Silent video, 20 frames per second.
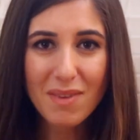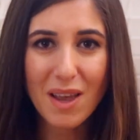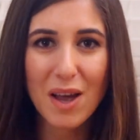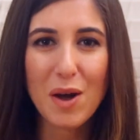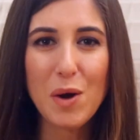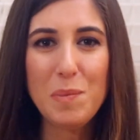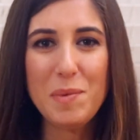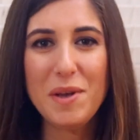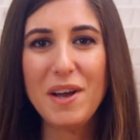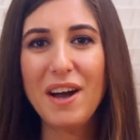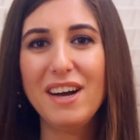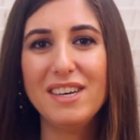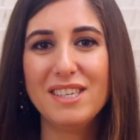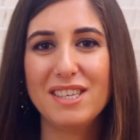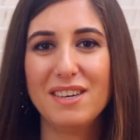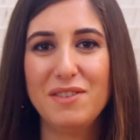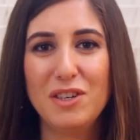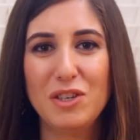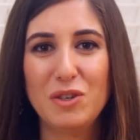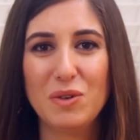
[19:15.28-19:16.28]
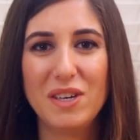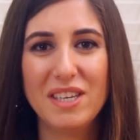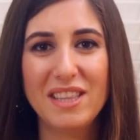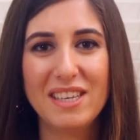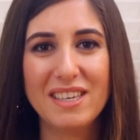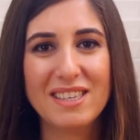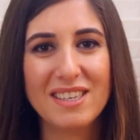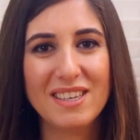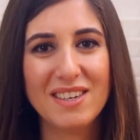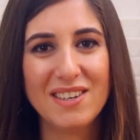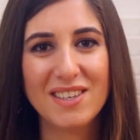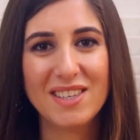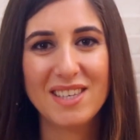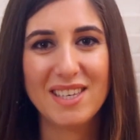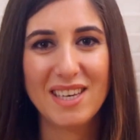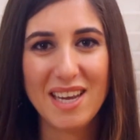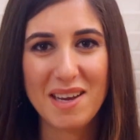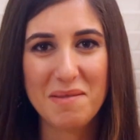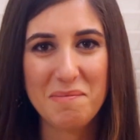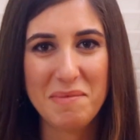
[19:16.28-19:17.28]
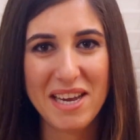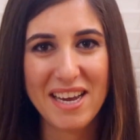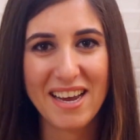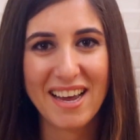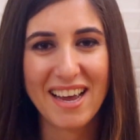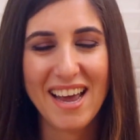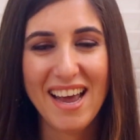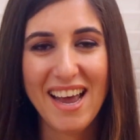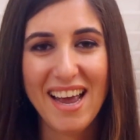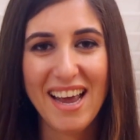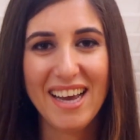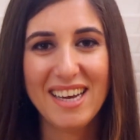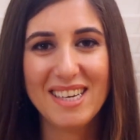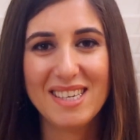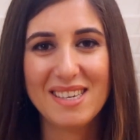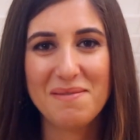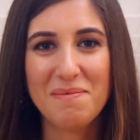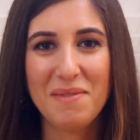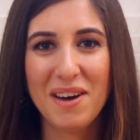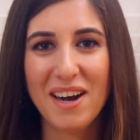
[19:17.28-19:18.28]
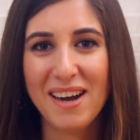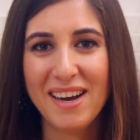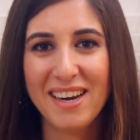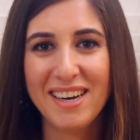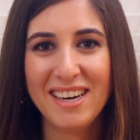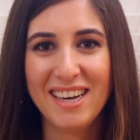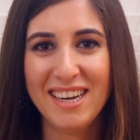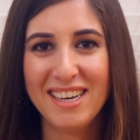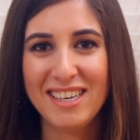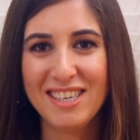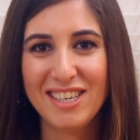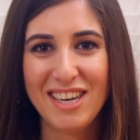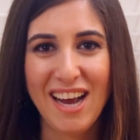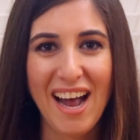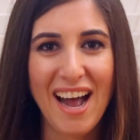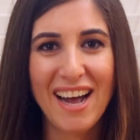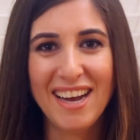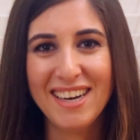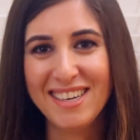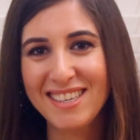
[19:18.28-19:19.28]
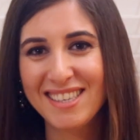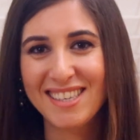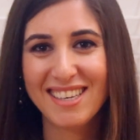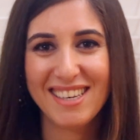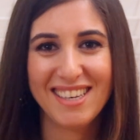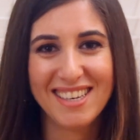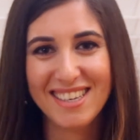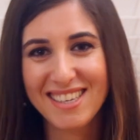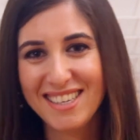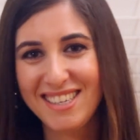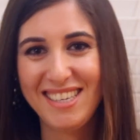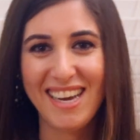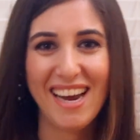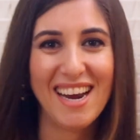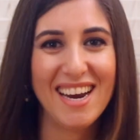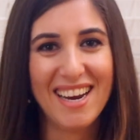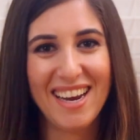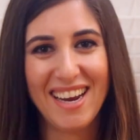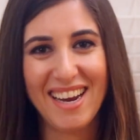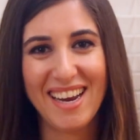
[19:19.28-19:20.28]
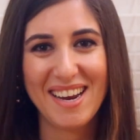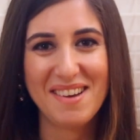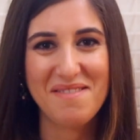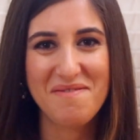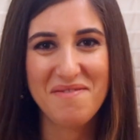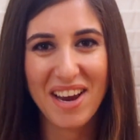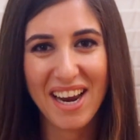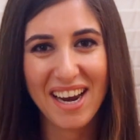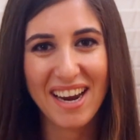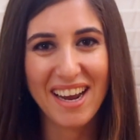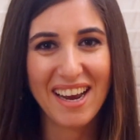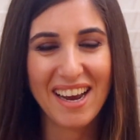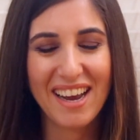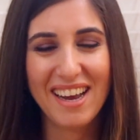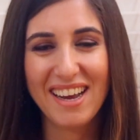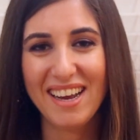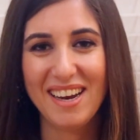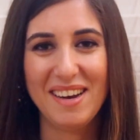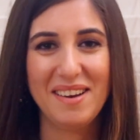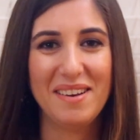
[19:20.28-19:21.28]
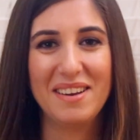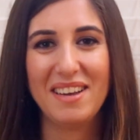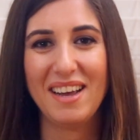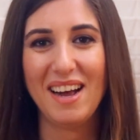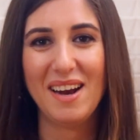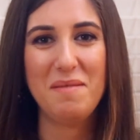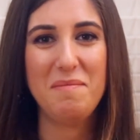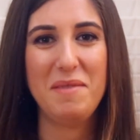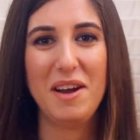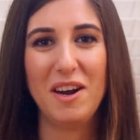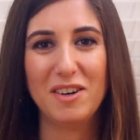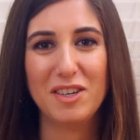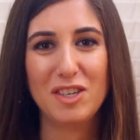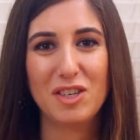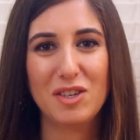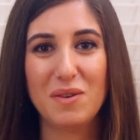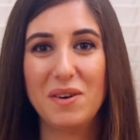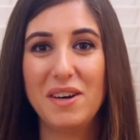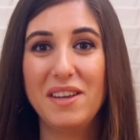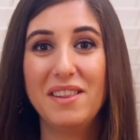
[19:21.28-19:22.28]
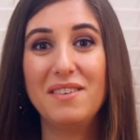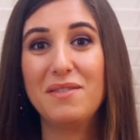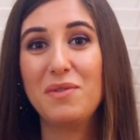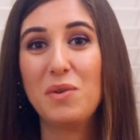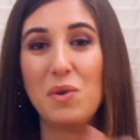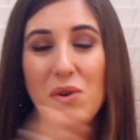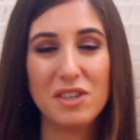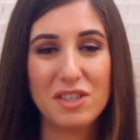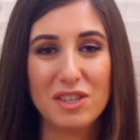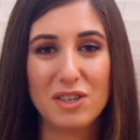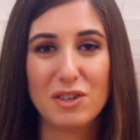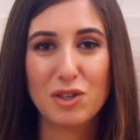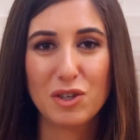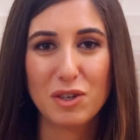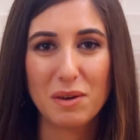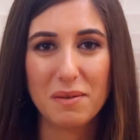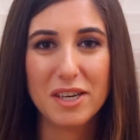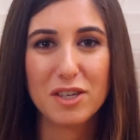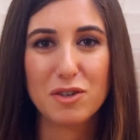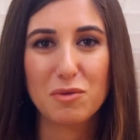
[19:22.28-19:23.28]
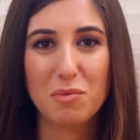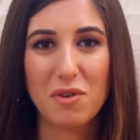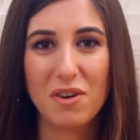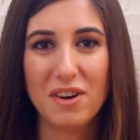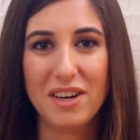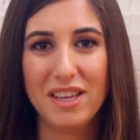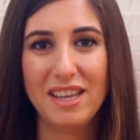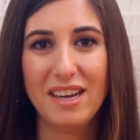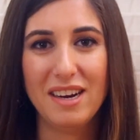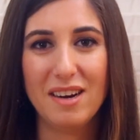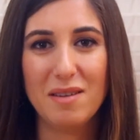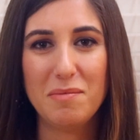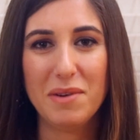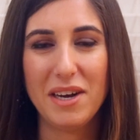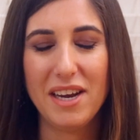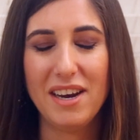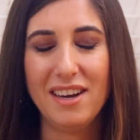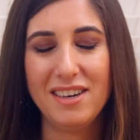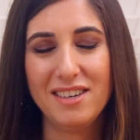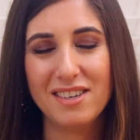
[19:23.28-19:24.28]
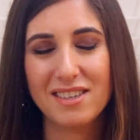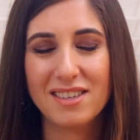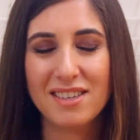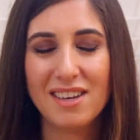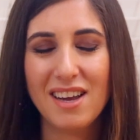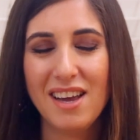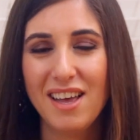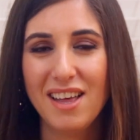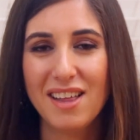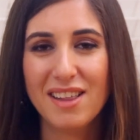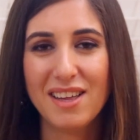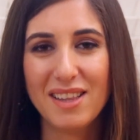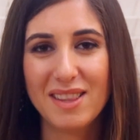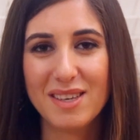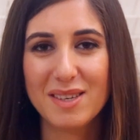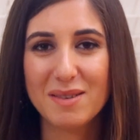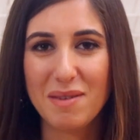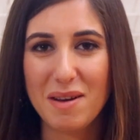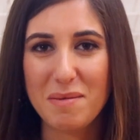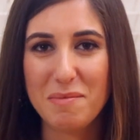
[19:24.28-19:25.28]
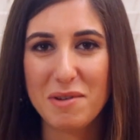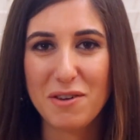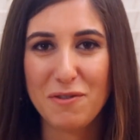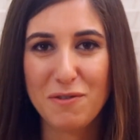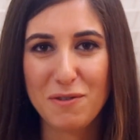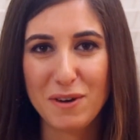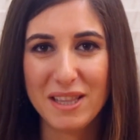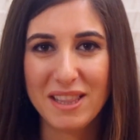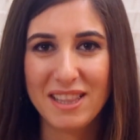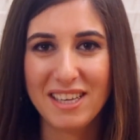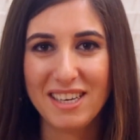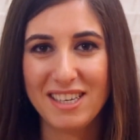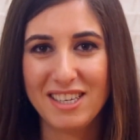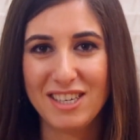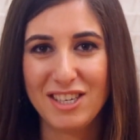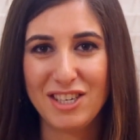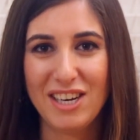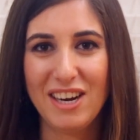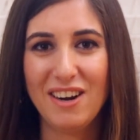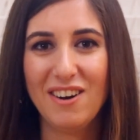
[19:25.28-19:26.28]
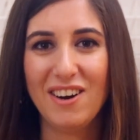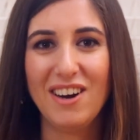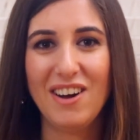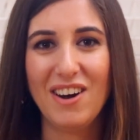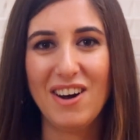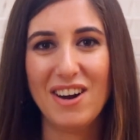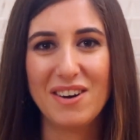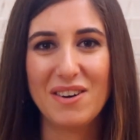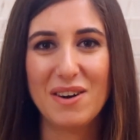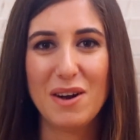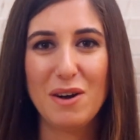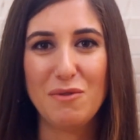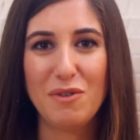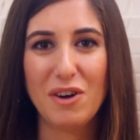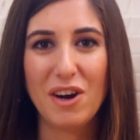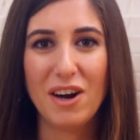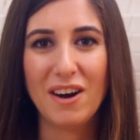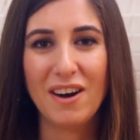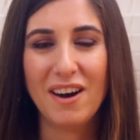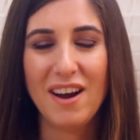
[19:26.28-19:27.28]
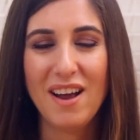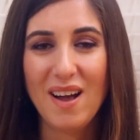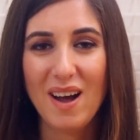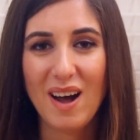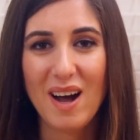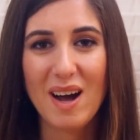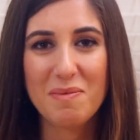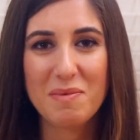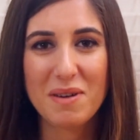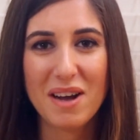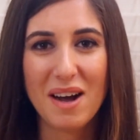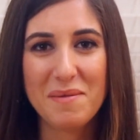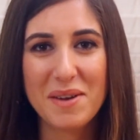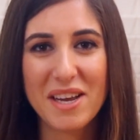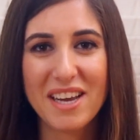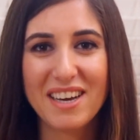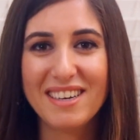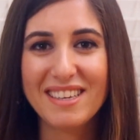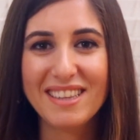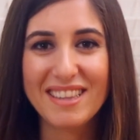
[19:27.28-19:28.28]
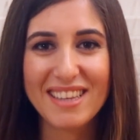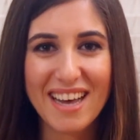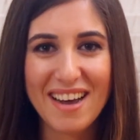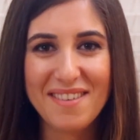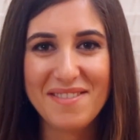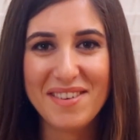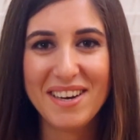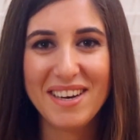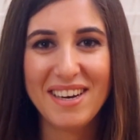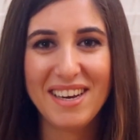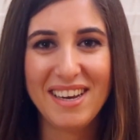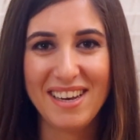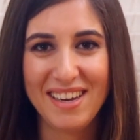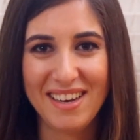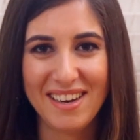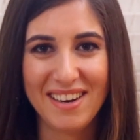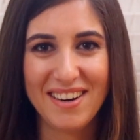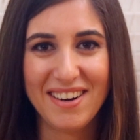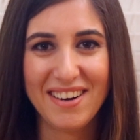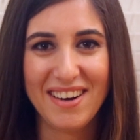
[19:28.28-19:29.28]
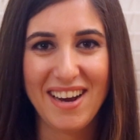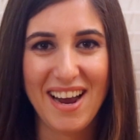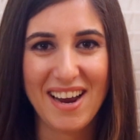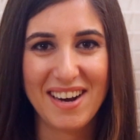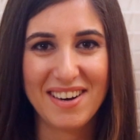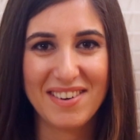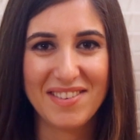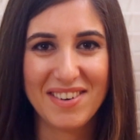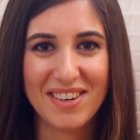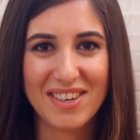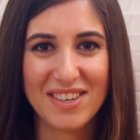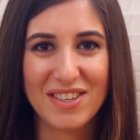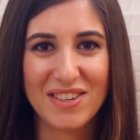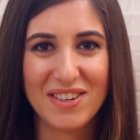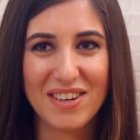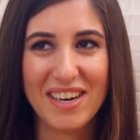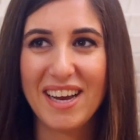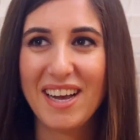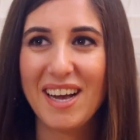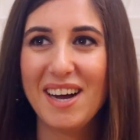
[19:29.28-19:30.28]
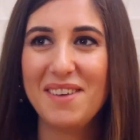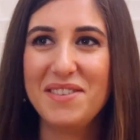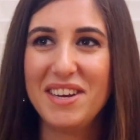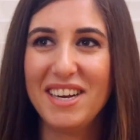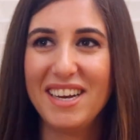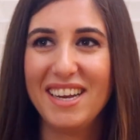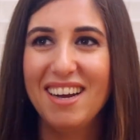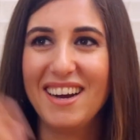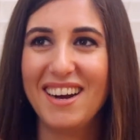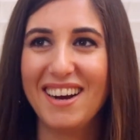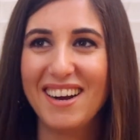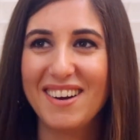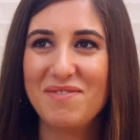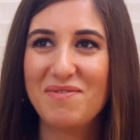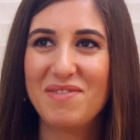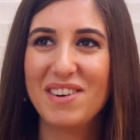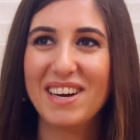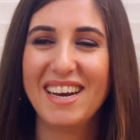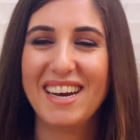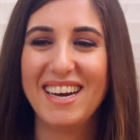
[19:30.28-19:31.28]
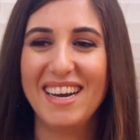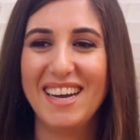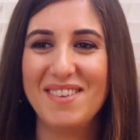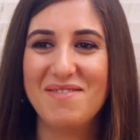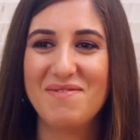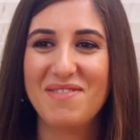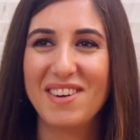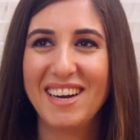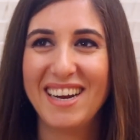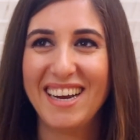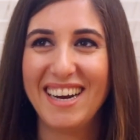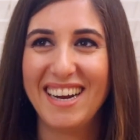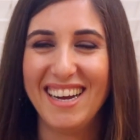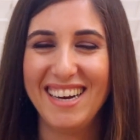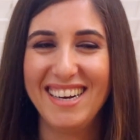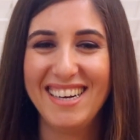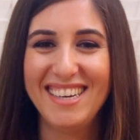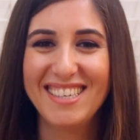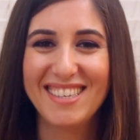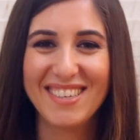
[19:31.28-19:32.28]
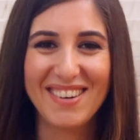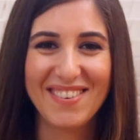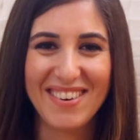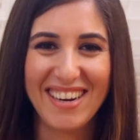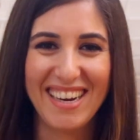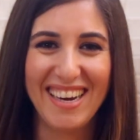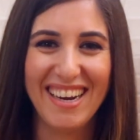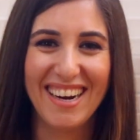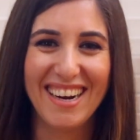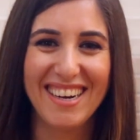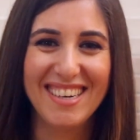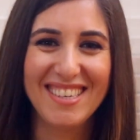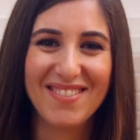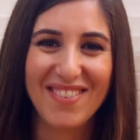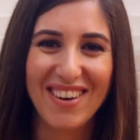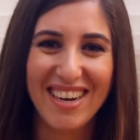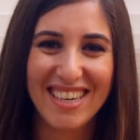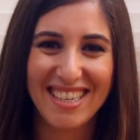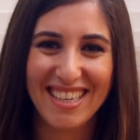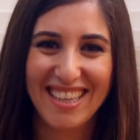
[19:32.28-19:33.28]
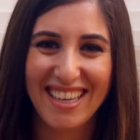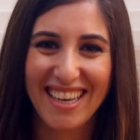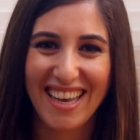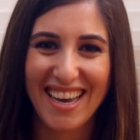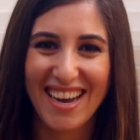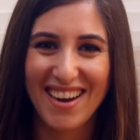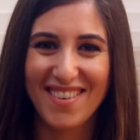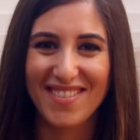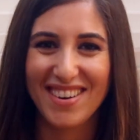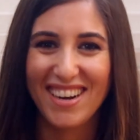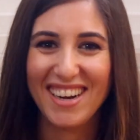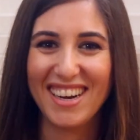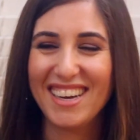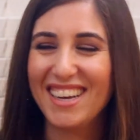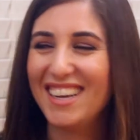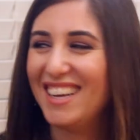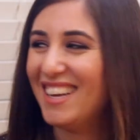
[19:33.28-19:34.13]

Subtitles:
I hope you guys have enjoyed this little sneak peek into mine and Chad's dating and meeting and kind of marriage story. Of course, there's so much more in there, but I just thought this might be a fun thing to share in honor of our upcoming 11-year anniversary. Come in here, bring it in, bring it in. He's over here, he's watching the camera.